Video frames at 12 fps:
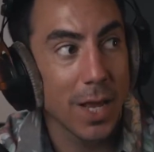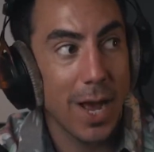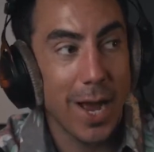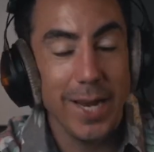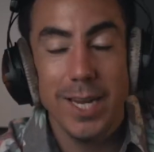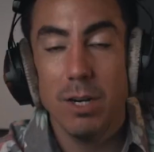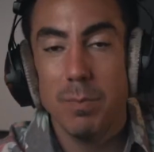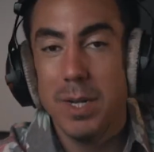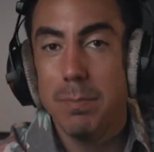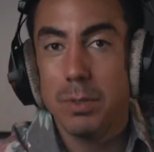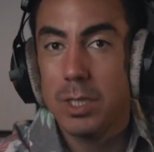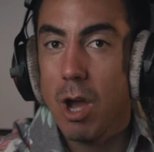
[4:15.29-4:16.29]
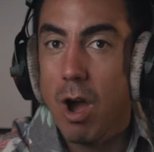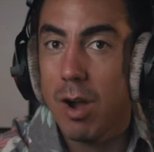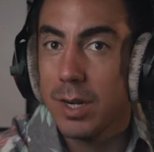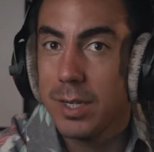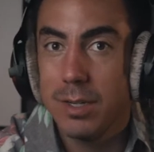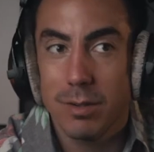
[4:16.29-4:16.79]
I hear people
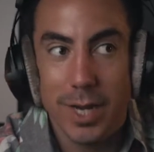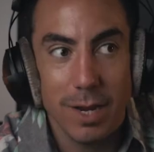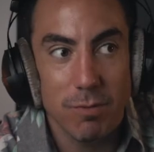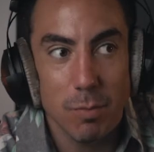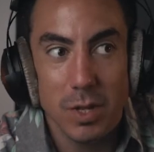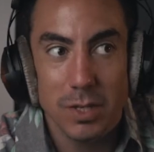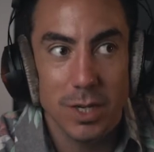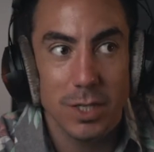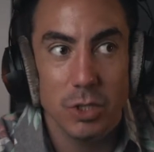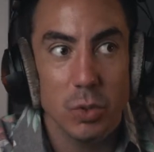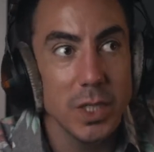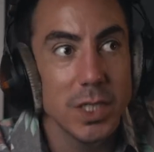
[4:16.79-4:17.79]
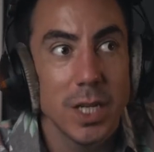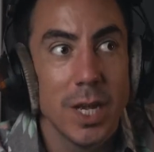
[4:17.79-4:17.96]
talk, okay, from other countries,